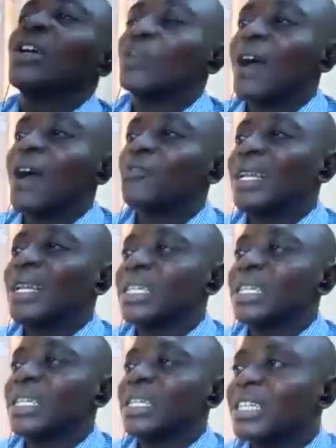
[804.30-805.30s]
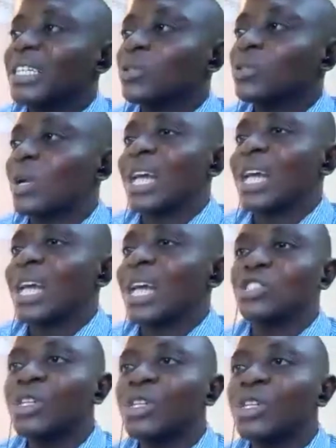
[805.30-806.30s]
You have to identify these local
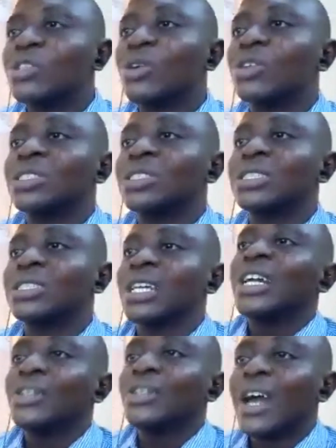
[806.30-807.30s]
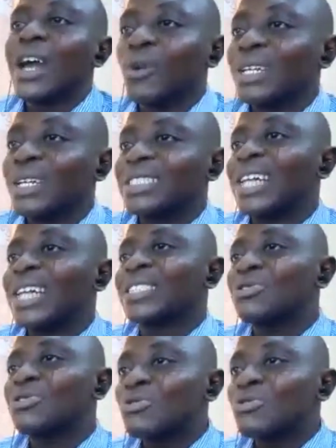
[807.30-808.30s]
situations. You have to
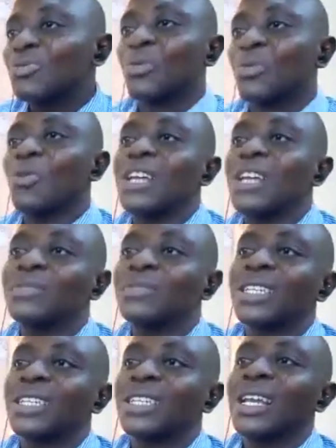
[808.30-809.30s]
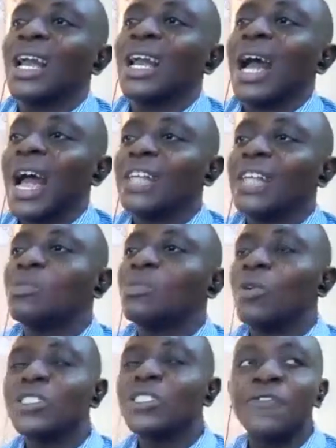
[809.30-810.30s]
understand these local problems, and
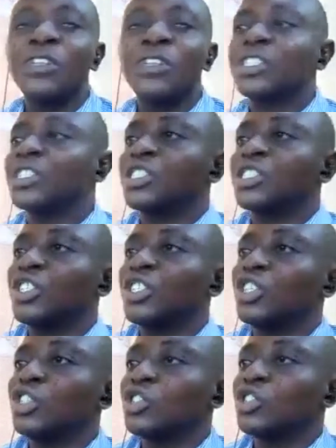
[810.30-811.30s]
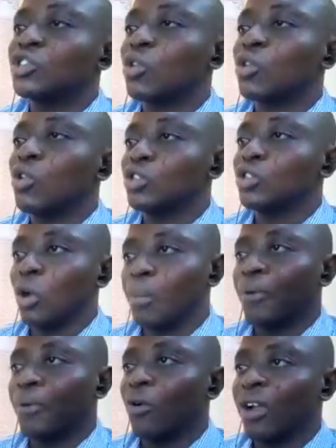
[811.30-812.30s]
you must fit it into
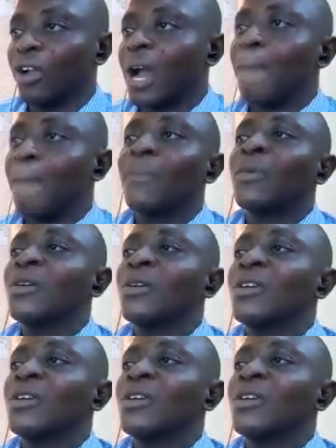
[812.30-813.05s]
your program.